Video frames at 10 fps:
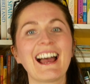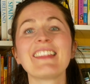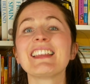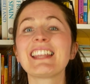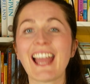
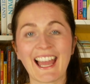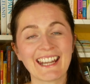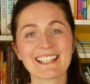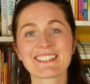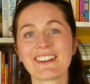And the
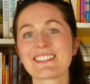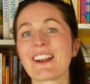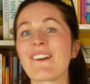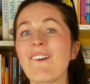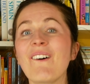characters
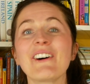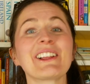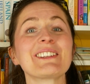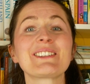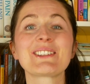are
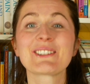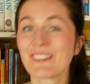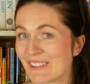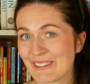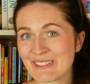all so
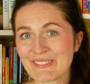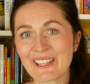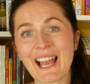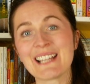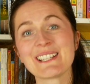
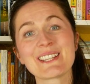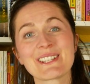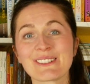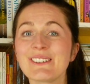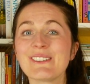lovable and
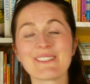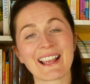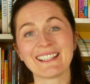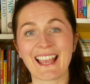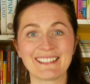so
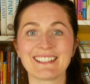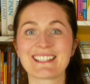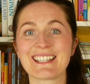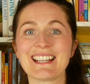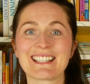well
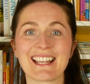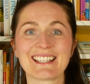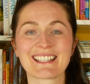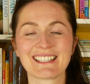illustrated.